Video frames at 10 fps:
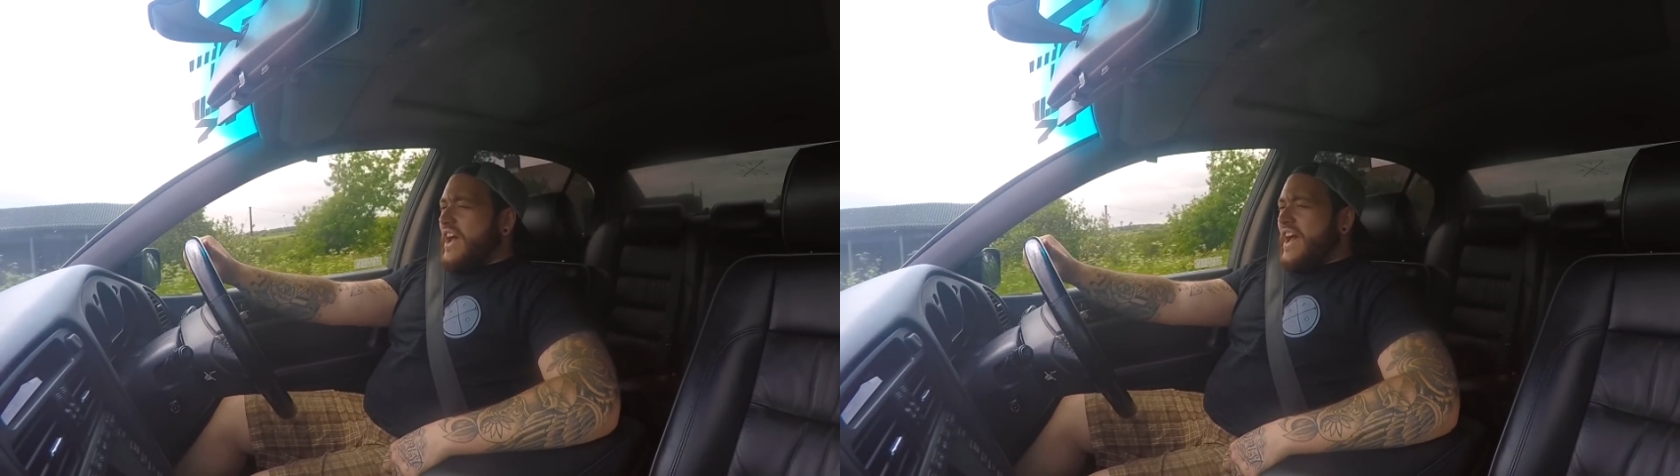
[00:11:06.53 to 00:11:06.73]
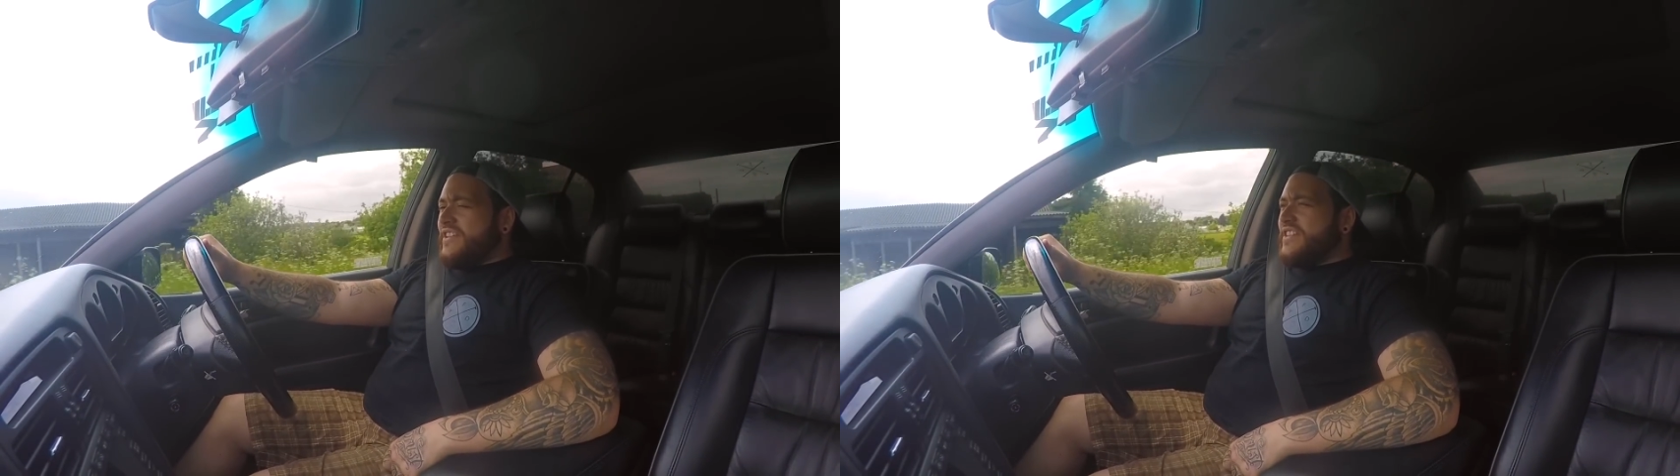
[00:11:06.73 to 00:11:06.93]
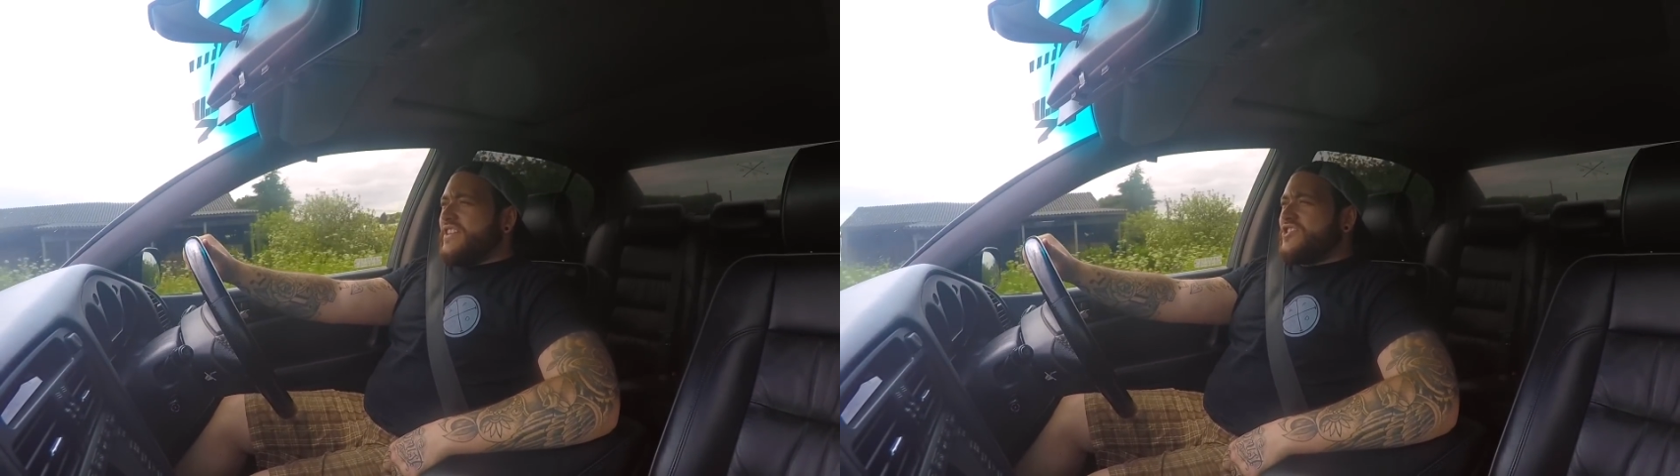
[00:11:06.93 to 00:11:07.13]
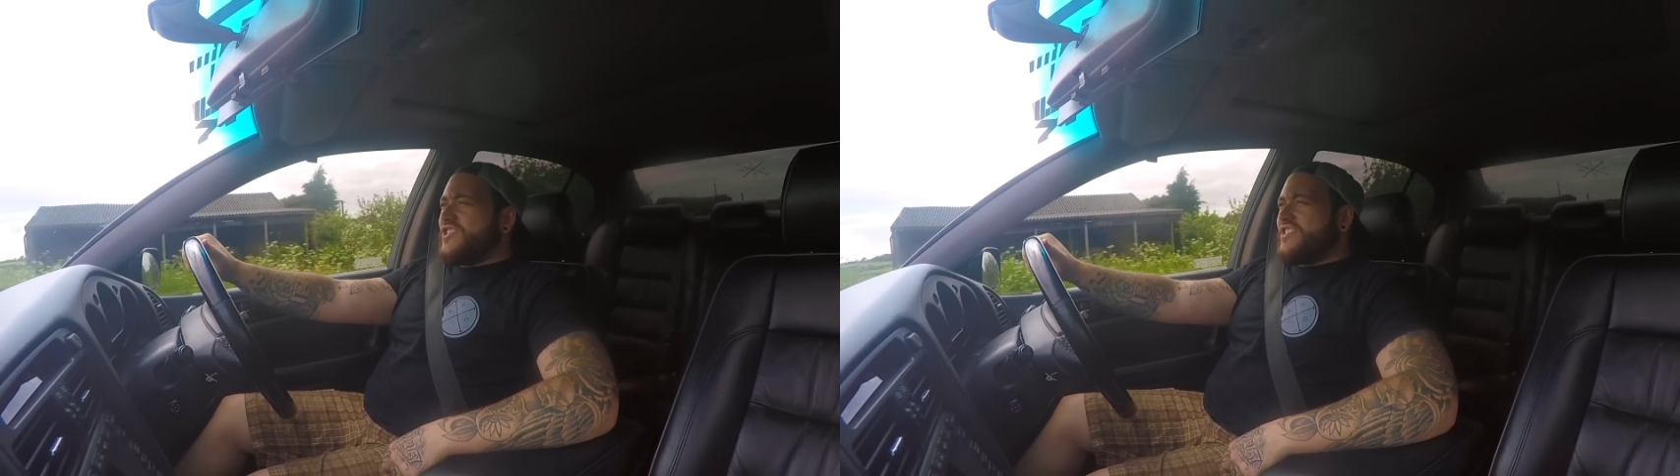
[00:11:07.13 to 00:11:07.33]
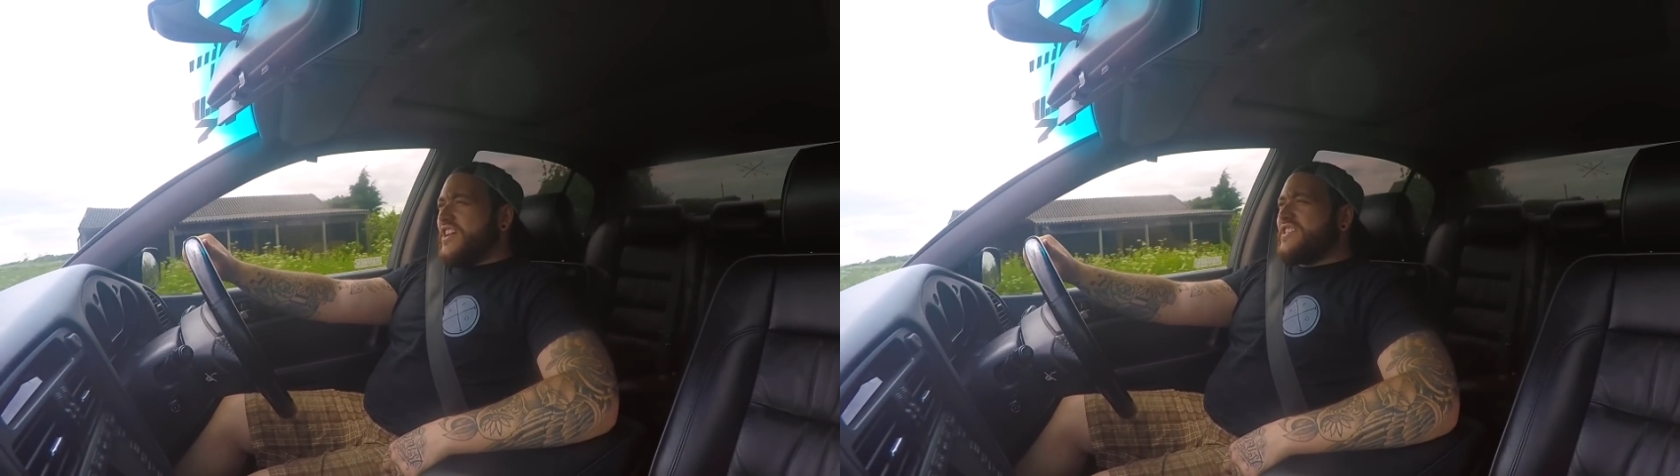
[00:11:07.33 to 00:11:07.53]
and it
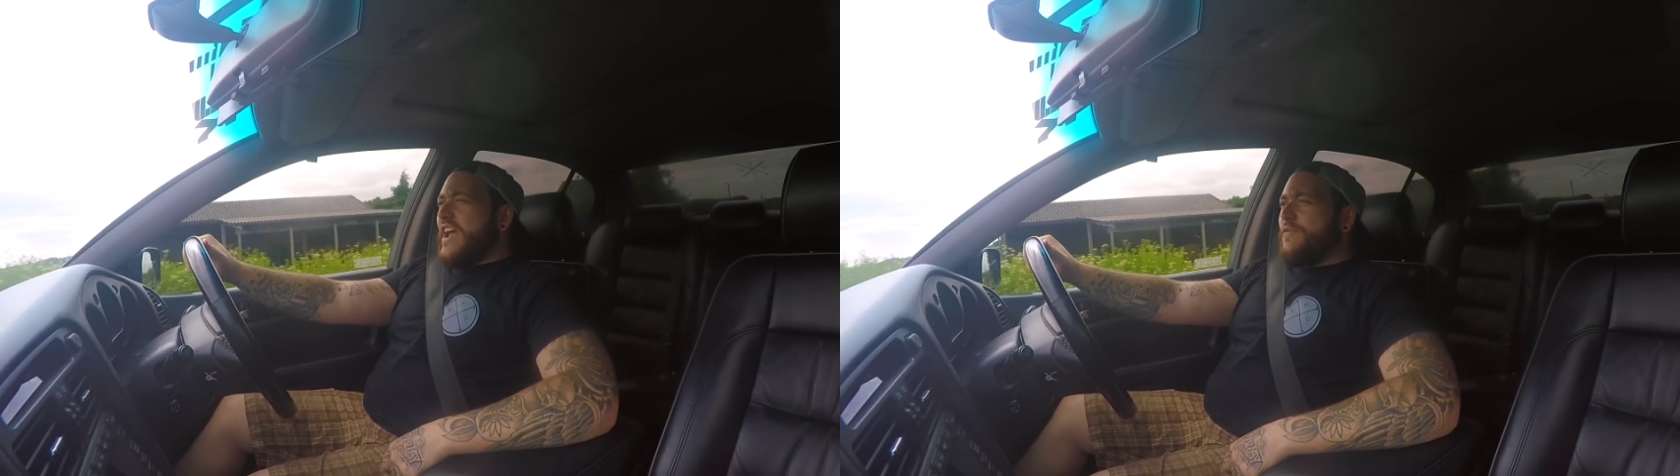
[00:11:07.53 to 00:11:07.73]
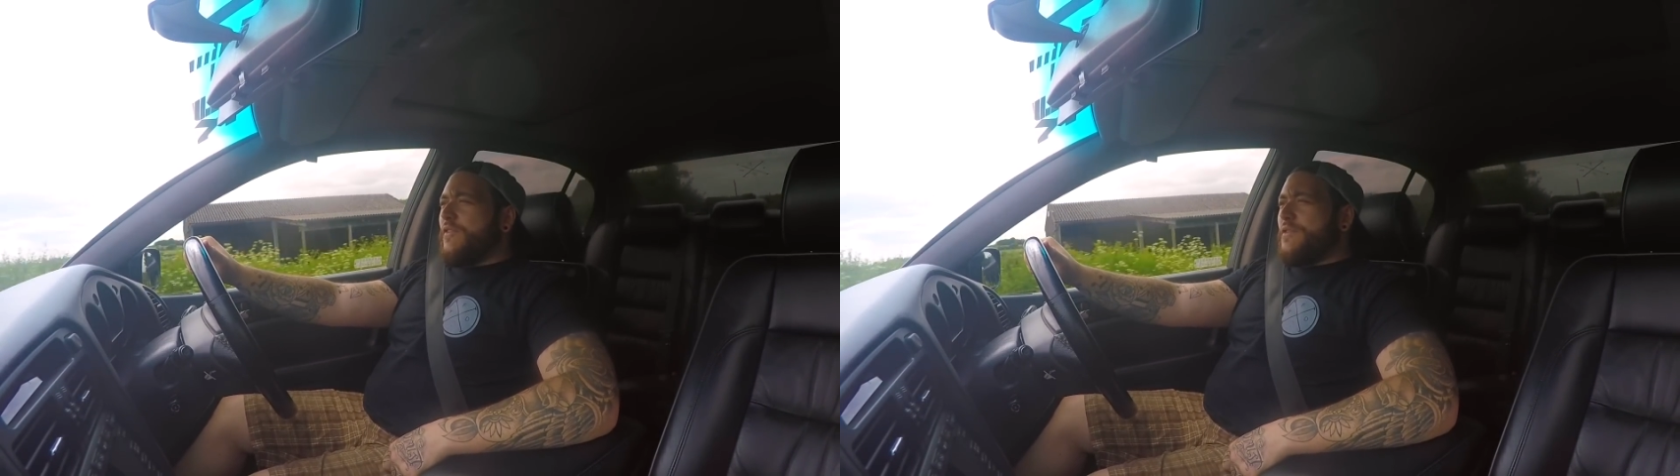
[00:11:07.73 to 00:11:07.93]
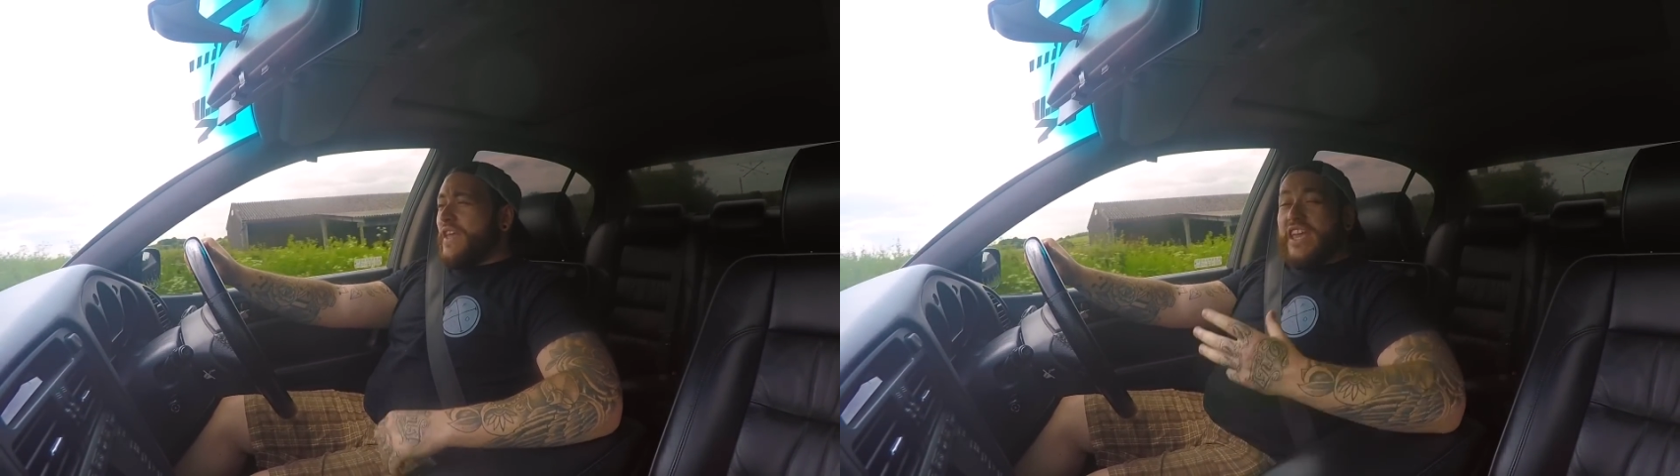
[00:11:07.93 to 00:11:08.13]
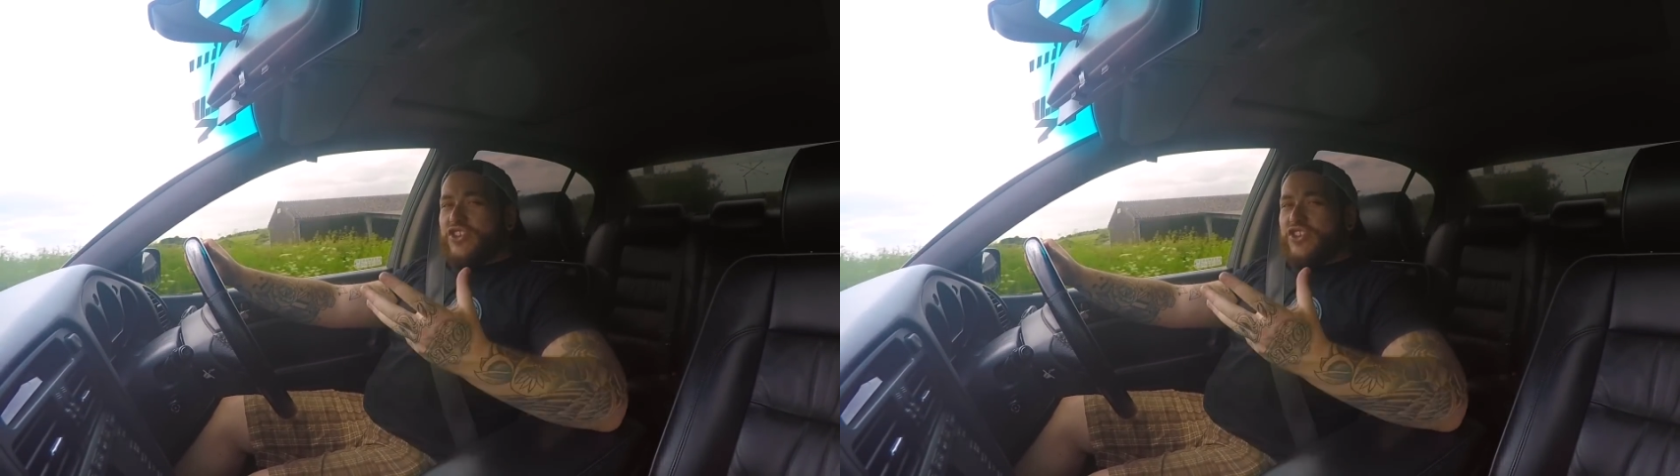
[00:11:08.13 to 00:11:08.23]
just does everything